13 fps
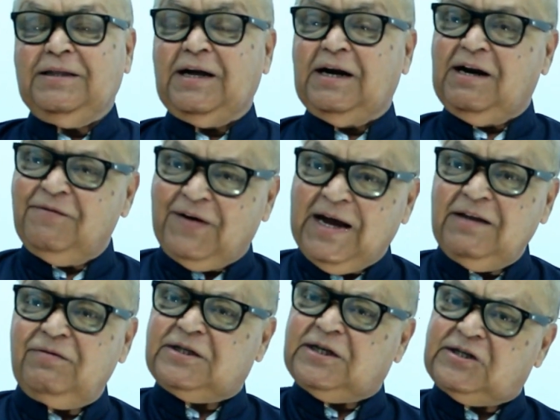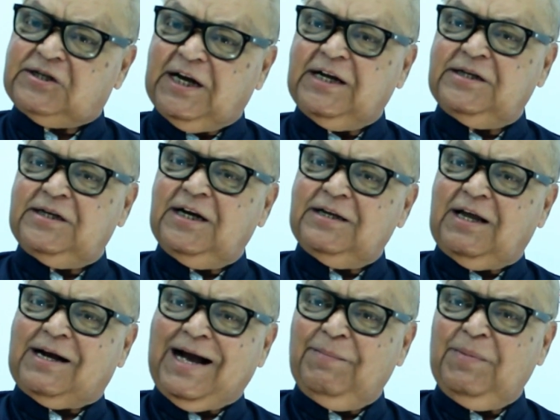The device which is changing
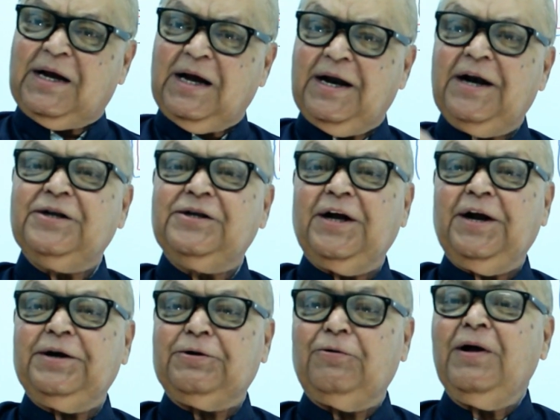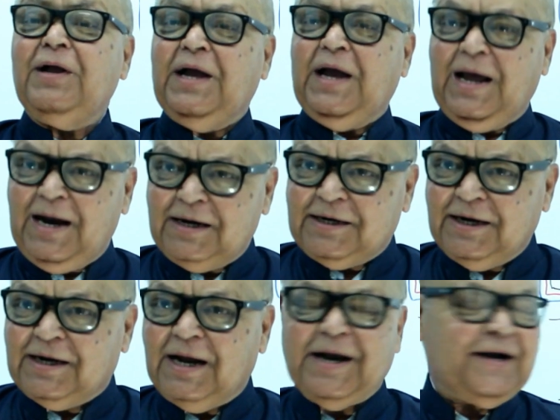the chemical energy into
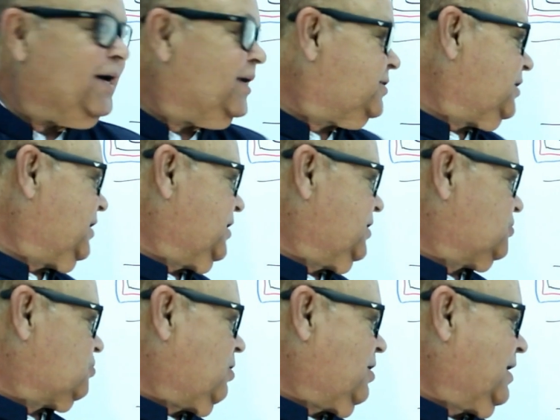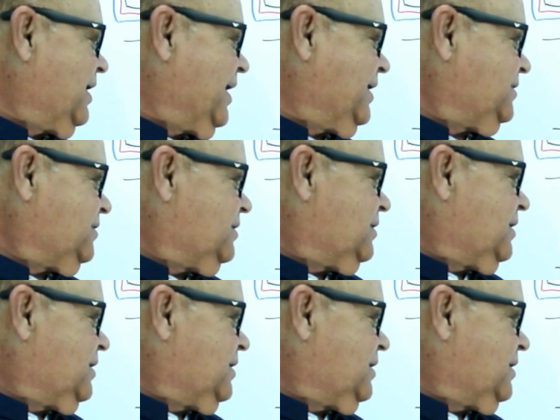electrical energy is called as